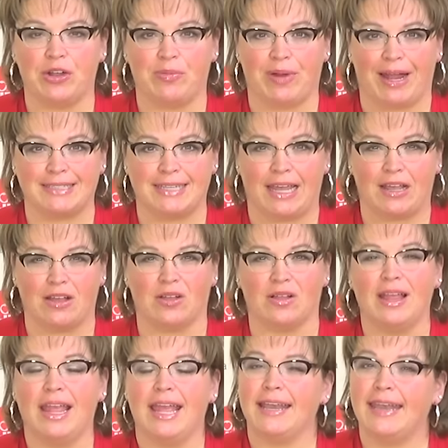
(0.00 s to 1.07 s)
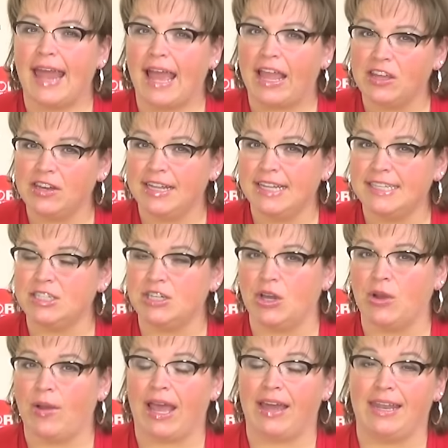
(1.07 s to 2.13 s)
rectangle. Now you need to know
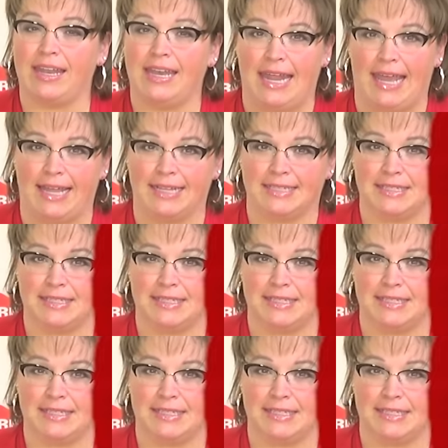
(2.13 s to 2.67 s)
how to knit.